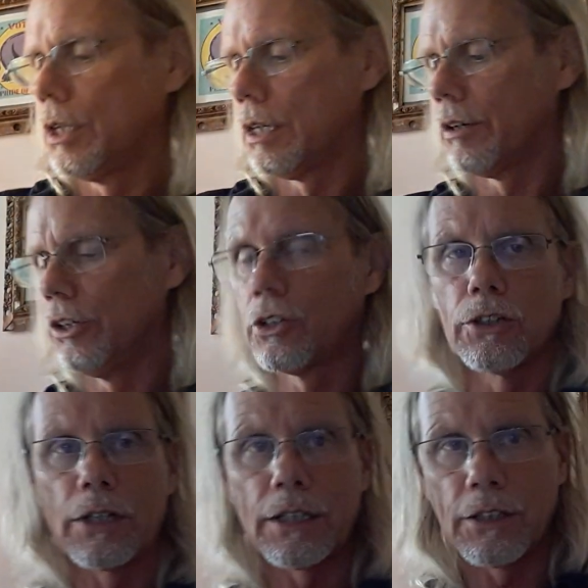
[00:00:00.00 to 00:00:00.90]
All right, you can
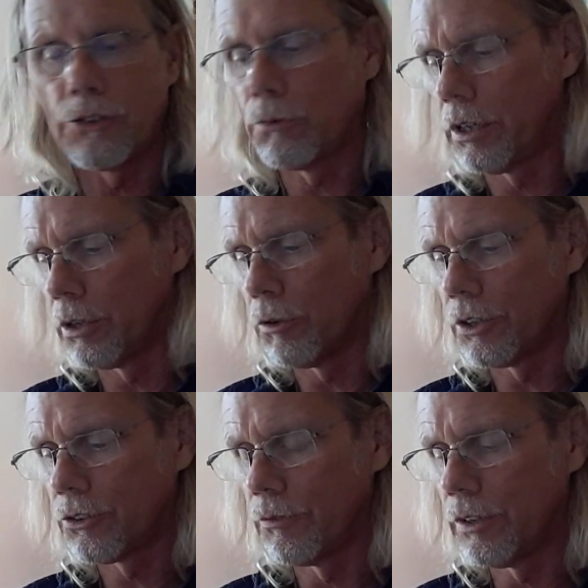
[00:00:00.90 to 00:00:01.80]
look at this while you
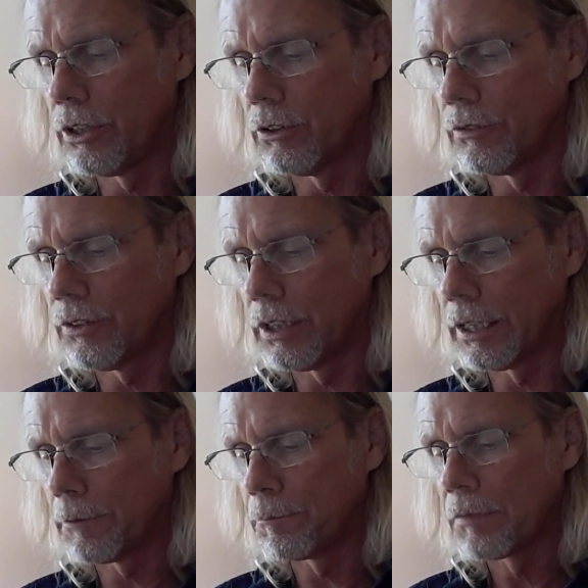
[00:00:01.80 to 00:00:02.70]
watch the video if you like.